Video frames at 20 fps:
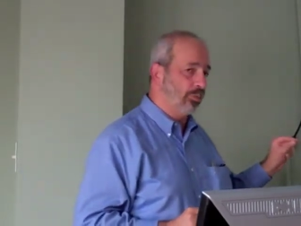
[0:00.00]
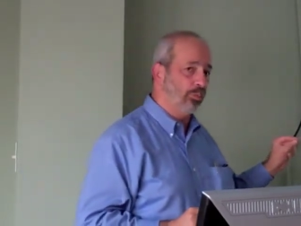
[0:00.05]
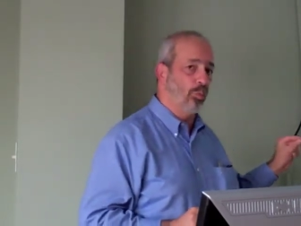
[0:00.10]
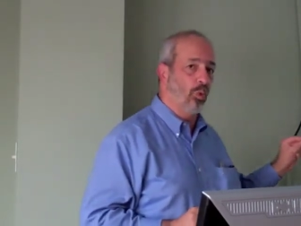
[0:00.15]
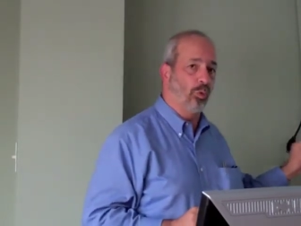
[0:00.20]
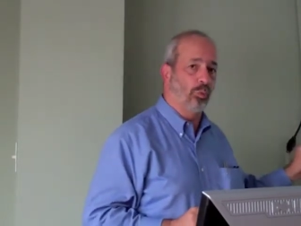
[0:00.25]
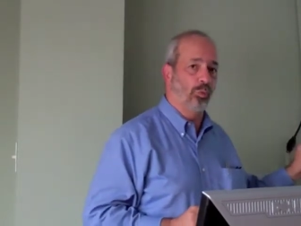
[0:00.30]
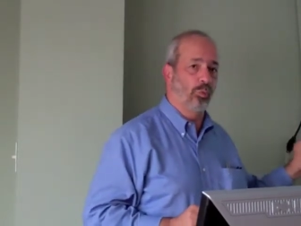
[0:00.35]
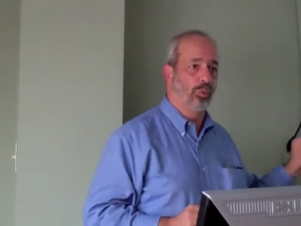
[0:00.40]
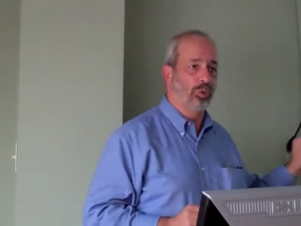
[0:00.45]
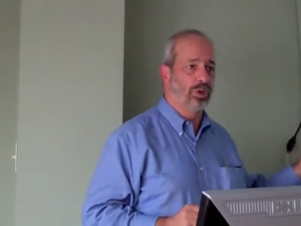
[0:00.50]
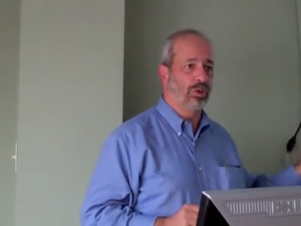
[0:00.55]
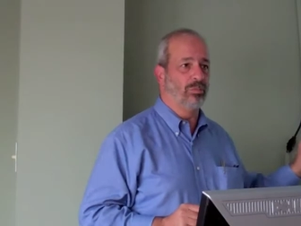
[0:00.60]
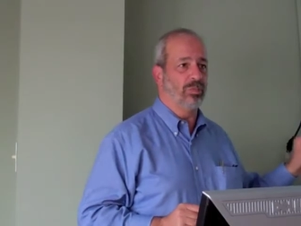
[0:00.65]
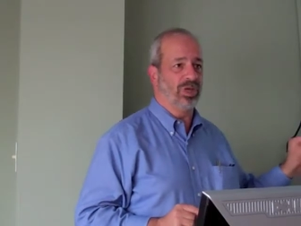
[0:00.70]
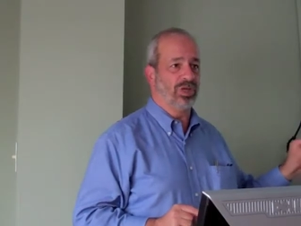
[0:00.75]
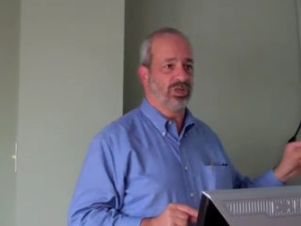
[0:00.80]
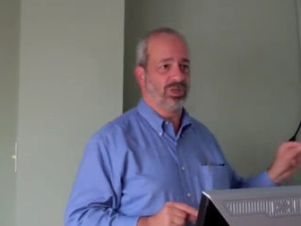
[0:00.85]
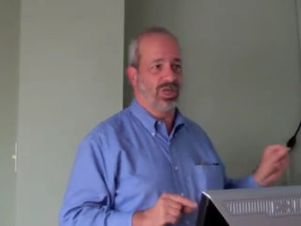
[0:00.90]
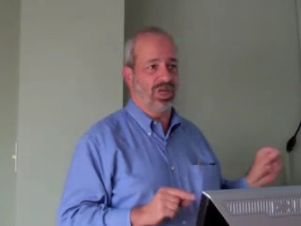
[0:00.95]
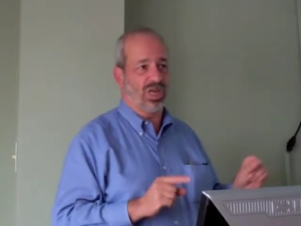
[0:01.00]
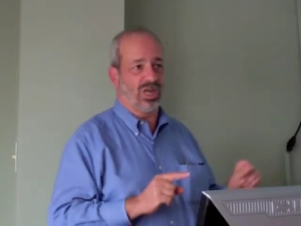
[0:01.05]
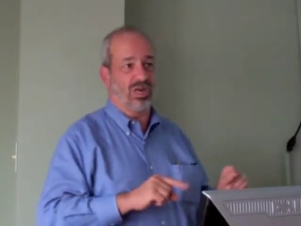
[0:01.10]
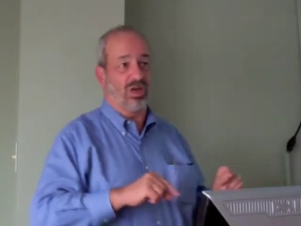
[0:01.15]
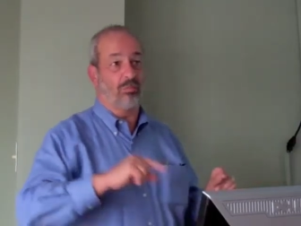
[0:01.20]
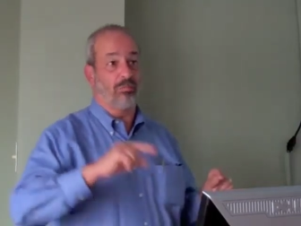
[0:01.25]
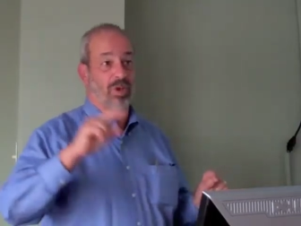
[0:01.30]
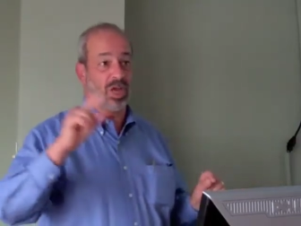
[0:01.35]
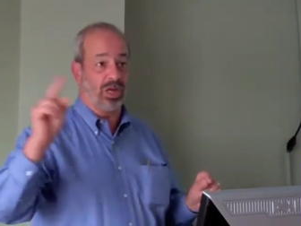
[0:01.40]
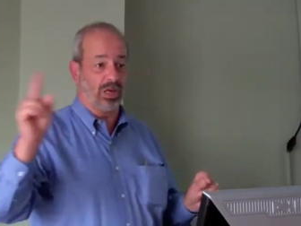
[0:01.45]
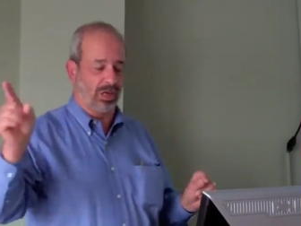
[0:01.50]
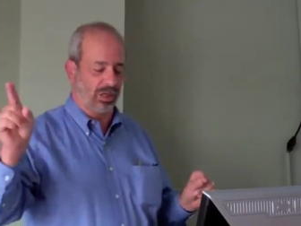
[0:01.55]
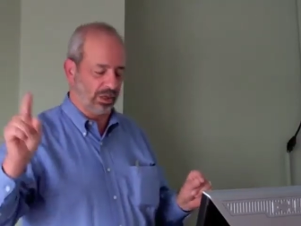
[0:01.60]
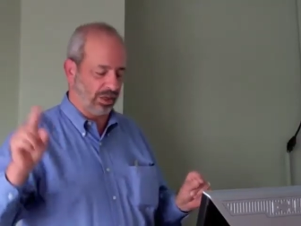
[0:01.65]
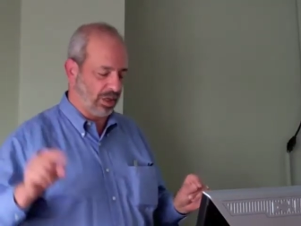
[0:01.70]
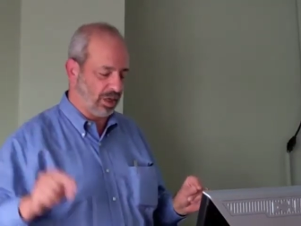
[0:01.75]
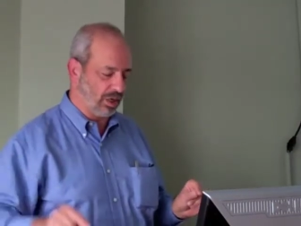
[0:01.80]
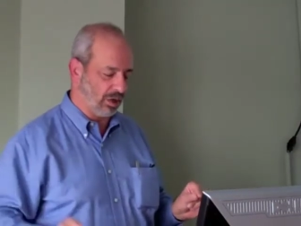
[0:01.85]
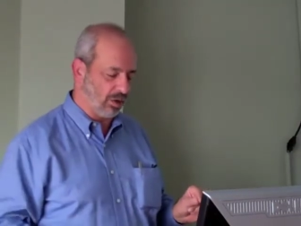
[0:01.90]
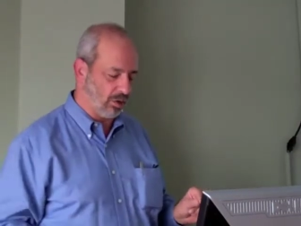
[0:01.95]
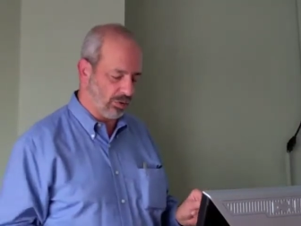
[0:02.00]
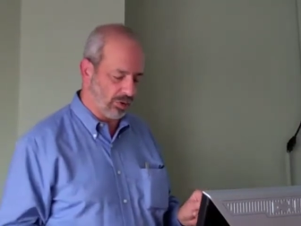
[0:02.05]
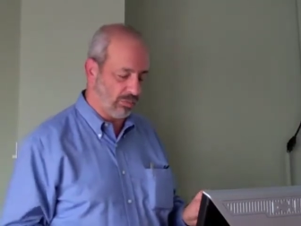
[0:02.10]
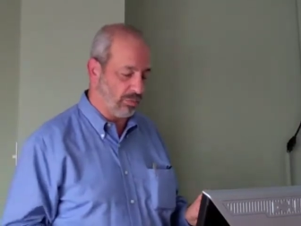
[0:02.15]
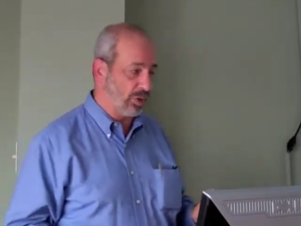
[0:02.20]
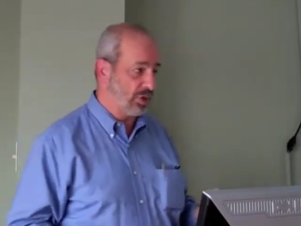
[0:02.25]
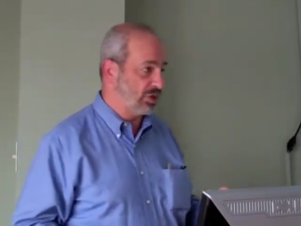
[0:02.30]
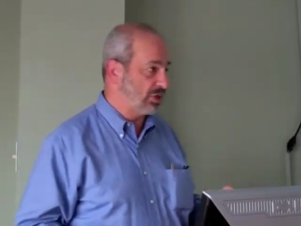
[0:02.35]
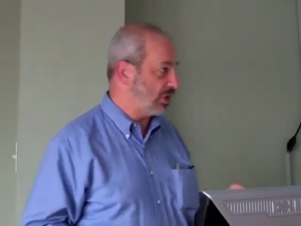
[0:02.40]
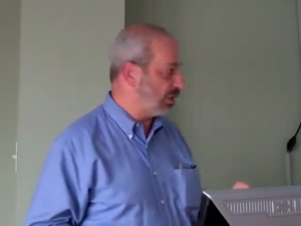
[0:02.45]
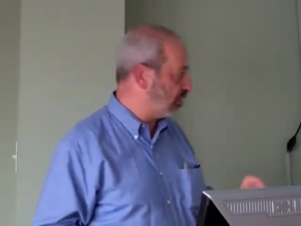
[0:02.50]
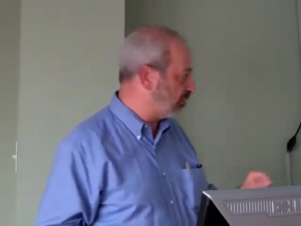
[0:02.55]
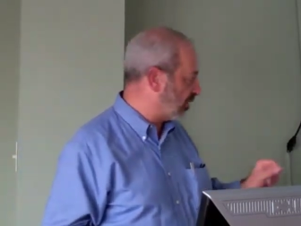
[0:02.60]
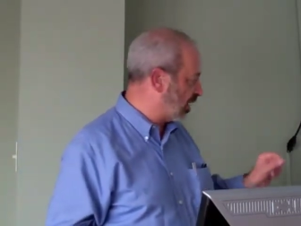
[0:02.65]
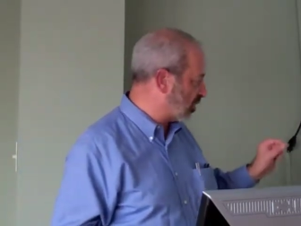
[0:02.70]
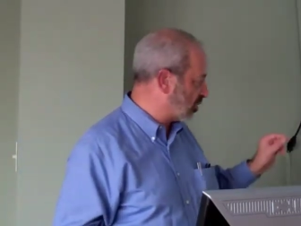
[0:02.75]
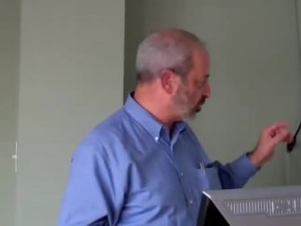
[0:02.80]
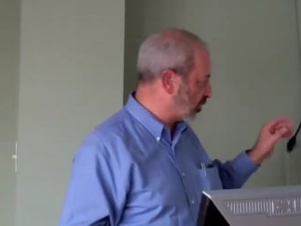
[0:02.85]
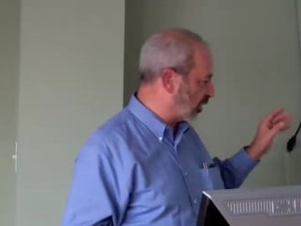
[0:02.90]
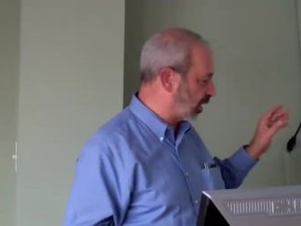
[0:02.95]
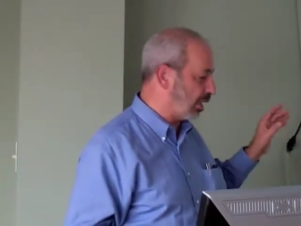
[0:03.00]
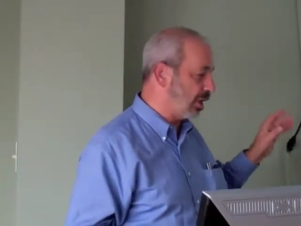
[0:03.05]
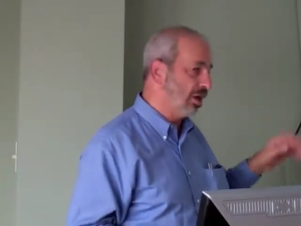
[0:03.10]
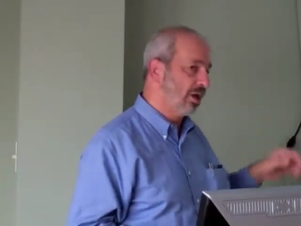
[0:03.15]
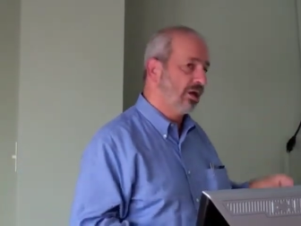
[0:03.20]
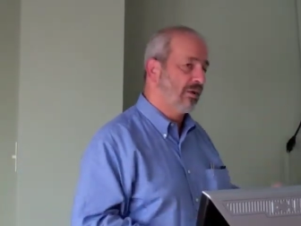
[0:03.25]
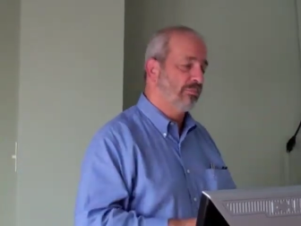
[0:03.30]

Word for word: wouldn't be seen immediately, it'll only be seen eventually.